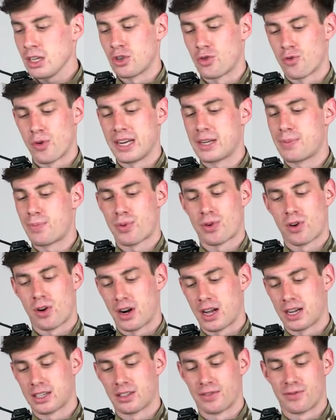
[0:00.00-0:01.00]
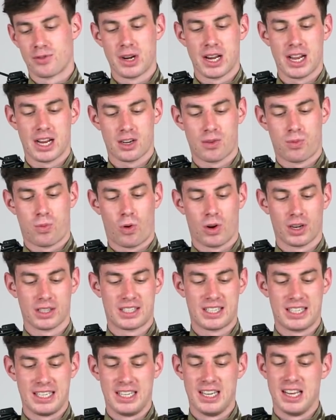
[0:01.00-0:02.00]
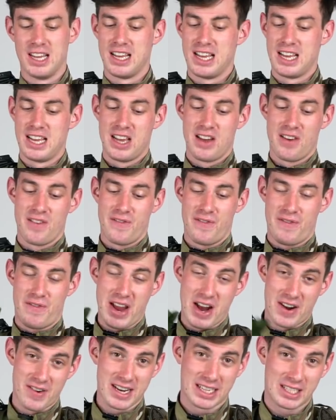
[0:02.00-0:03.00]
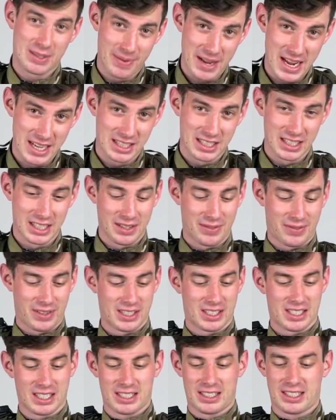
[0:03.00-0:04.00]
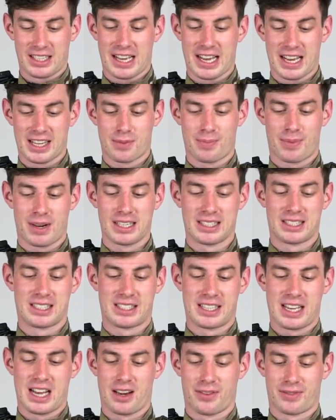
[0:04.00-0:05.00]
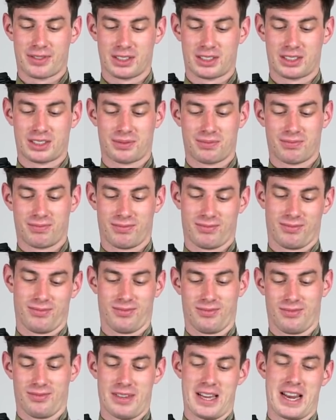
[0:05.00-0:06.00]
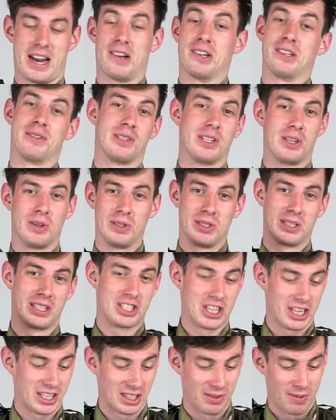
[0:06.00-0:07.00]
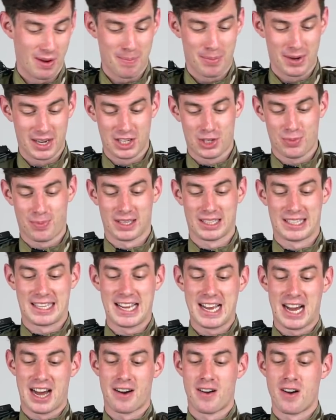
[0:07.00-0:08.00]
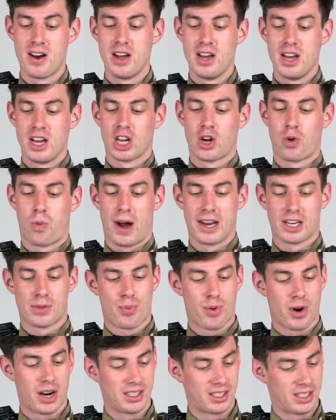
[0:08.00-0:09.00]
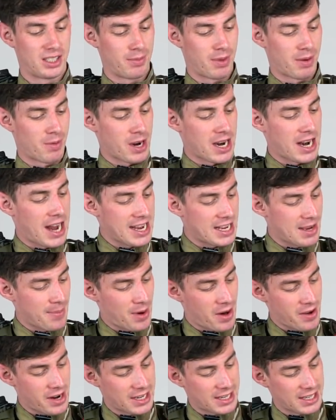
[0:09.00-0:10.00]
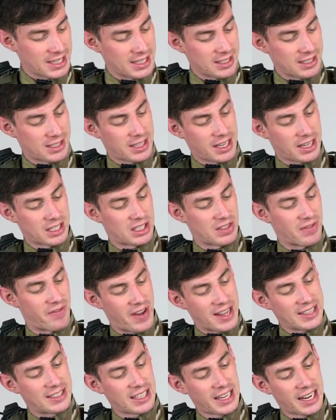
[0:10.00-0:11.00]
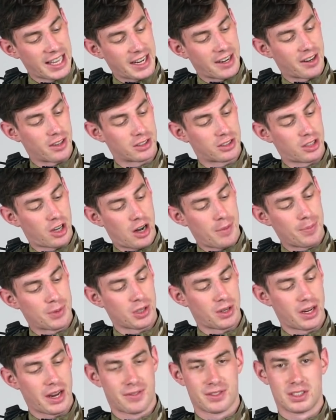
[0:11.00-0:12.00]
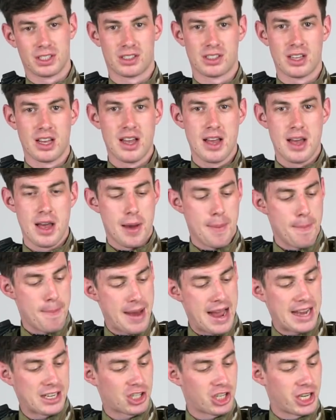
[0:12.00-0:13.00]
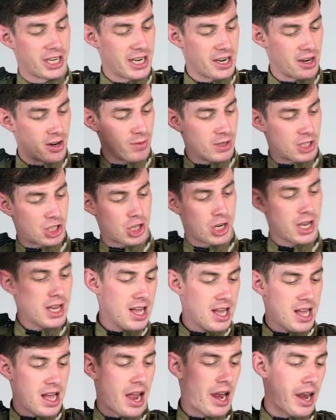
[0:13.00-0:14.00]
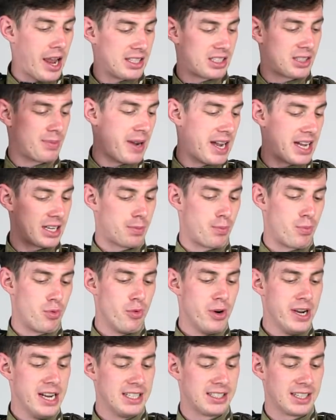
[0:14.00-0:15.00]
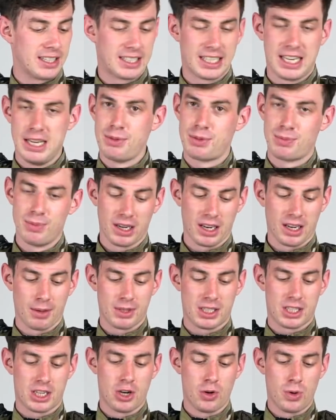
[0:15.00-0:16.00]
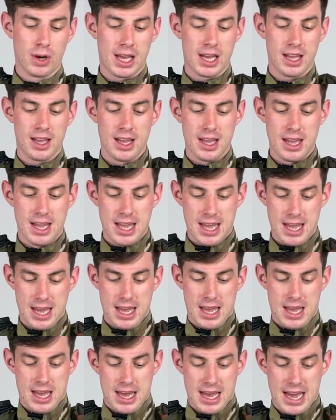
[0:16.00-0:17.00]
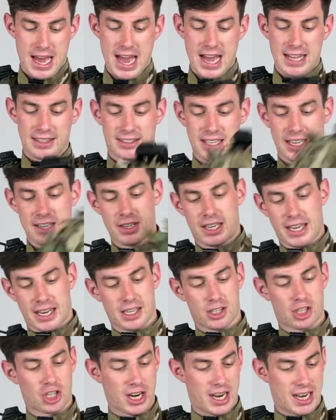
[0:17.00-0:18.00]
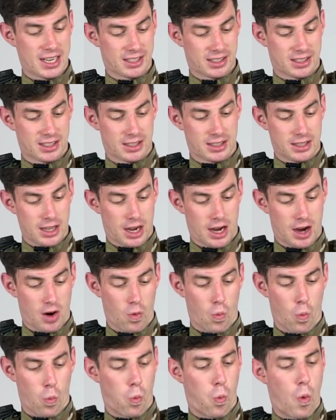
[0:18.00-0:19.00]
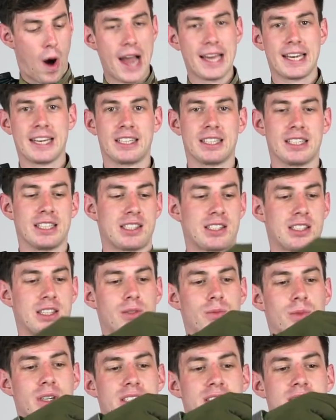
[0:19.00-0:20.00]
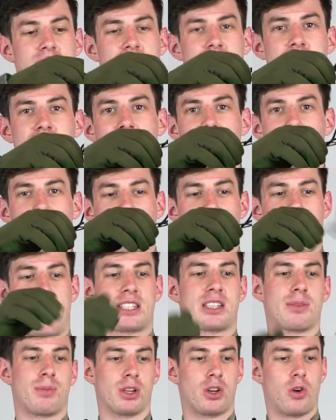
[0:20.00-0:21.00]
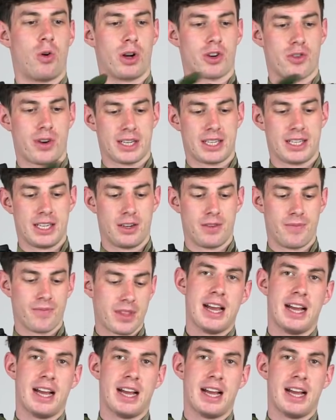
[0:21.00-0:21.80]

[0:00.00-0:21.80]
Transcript: Great product of really high quality, very expensive. I think the hat by itself is, and I don't even know, you can check out the webpage, but they are quite pricey. But what I like about it is that it's ventilated on top, so I have this mesh here which lets my head breathe and keeps me a little bit cooler. And then you can adjust how wide it is with this flexible cord right here.